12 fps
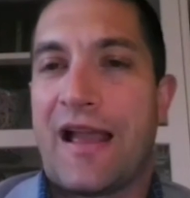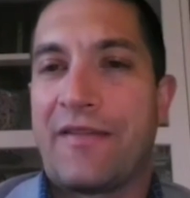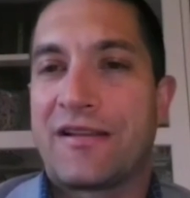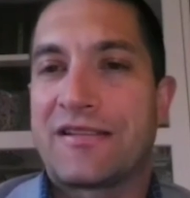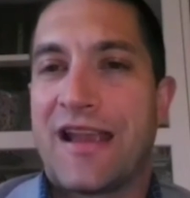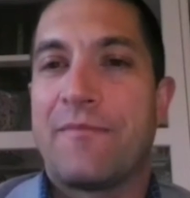
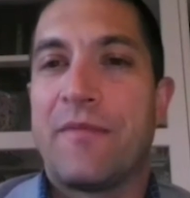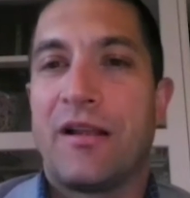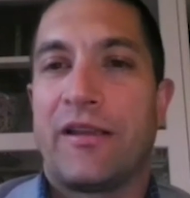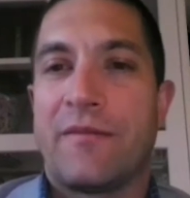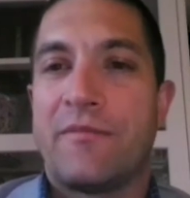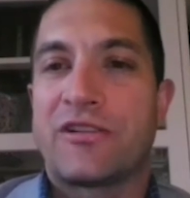on the 10
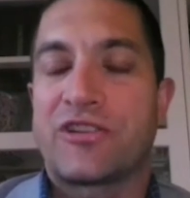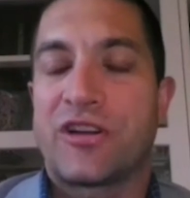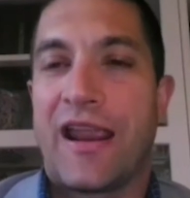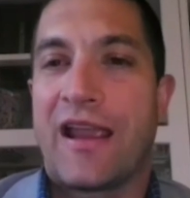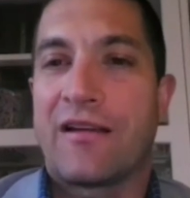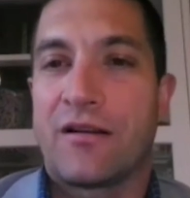million
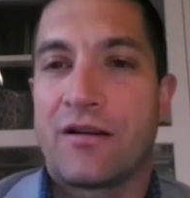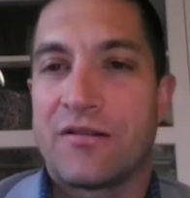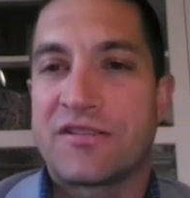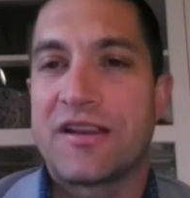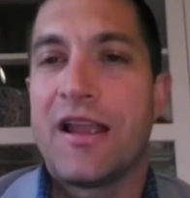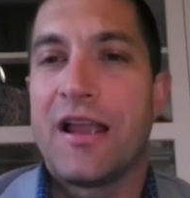
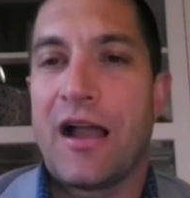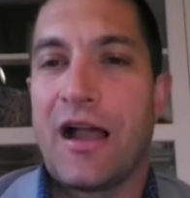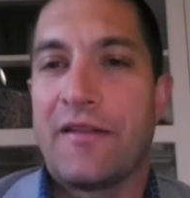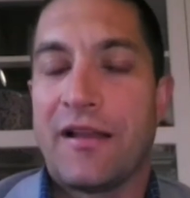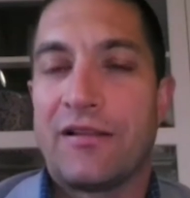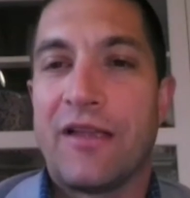Michiganders
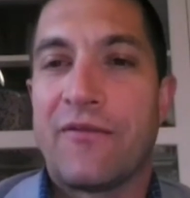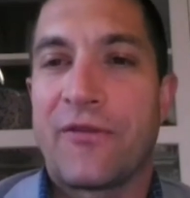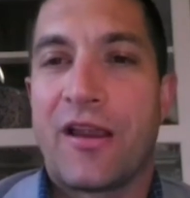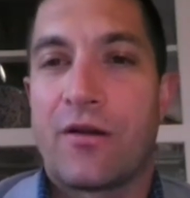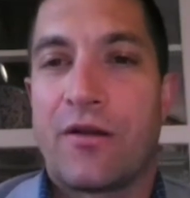uh, that live here.